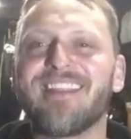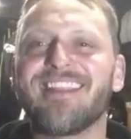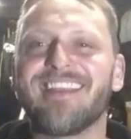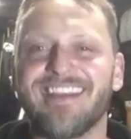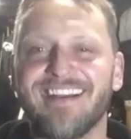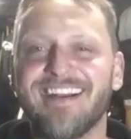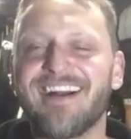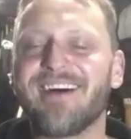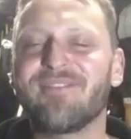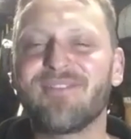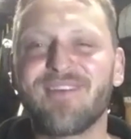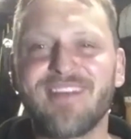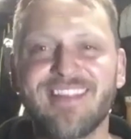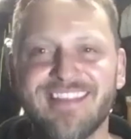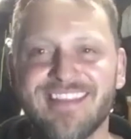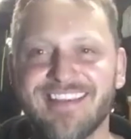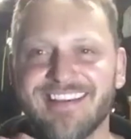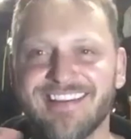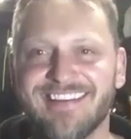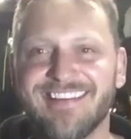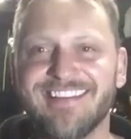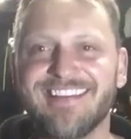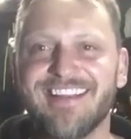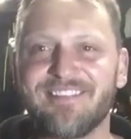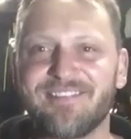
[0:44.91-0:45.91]
you.
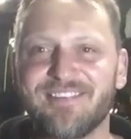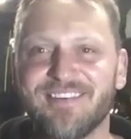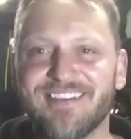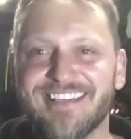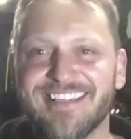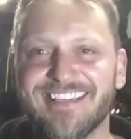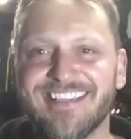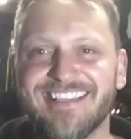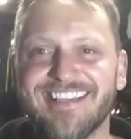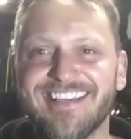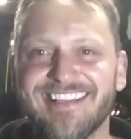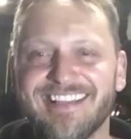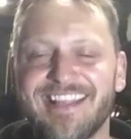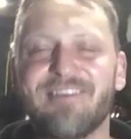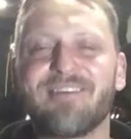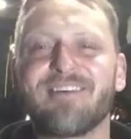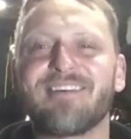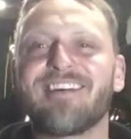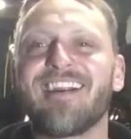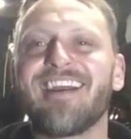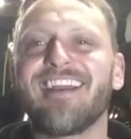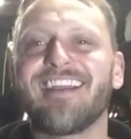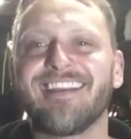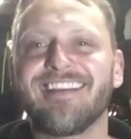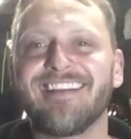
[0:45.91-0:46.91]
Definitely. That was
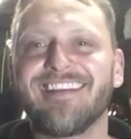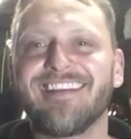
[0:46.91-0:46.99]
great.